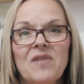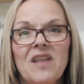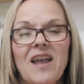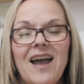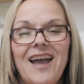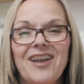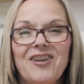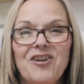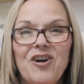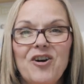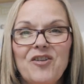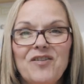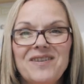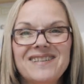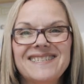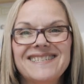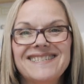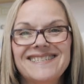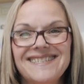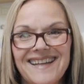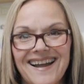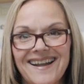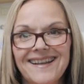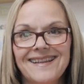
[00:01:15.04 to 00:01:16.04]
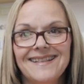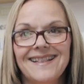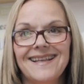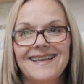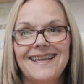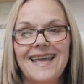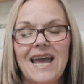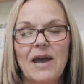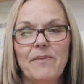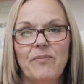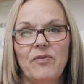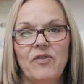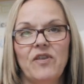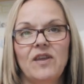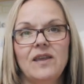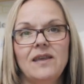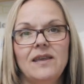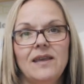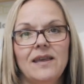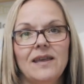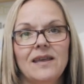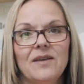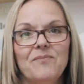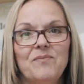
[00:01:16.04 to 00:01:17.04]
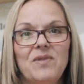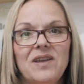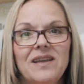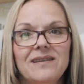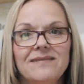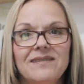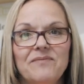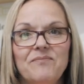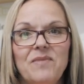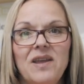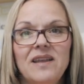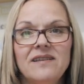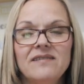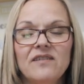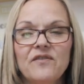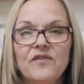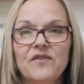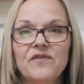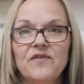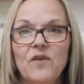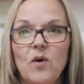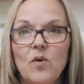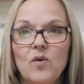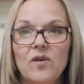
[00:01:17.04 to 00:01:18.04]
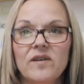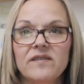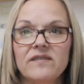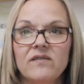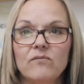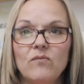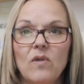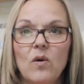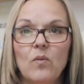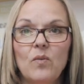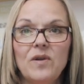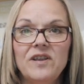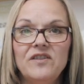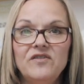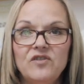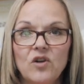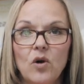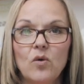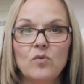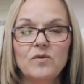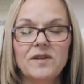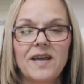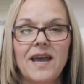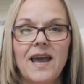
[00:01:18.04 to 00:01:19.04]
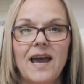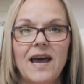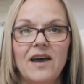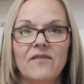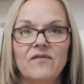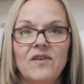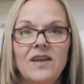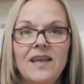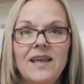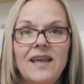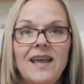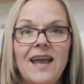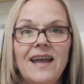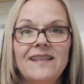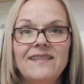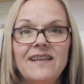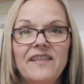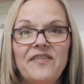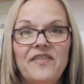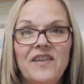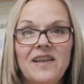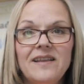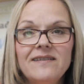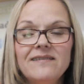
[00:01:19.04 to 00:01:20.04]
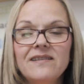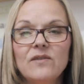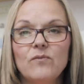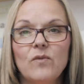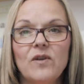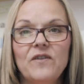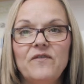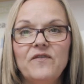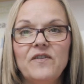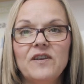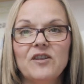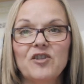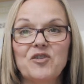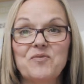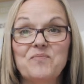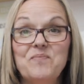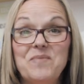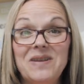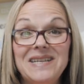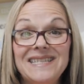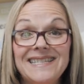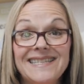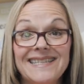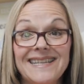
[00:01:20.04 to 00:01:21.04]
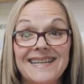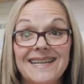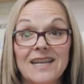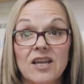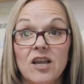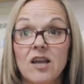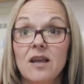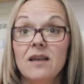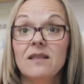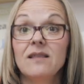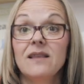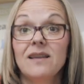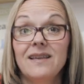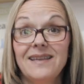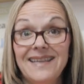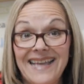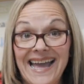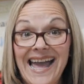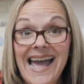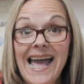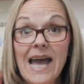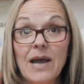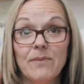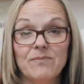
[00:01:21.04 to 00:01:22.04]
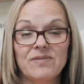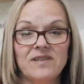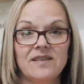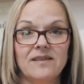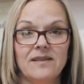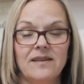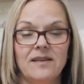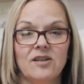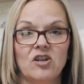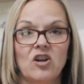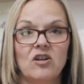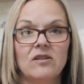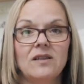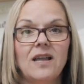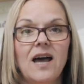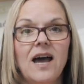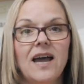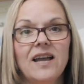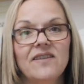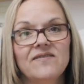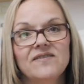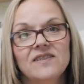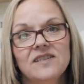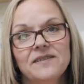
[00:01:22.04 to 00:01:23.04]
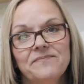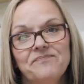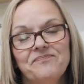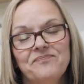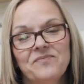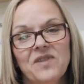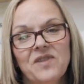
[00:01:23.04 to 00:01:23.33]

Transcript: I call this stuck in the gap thinking because it makes us focus on what we don't have and the things that we feel are missing, the gaps in our lives.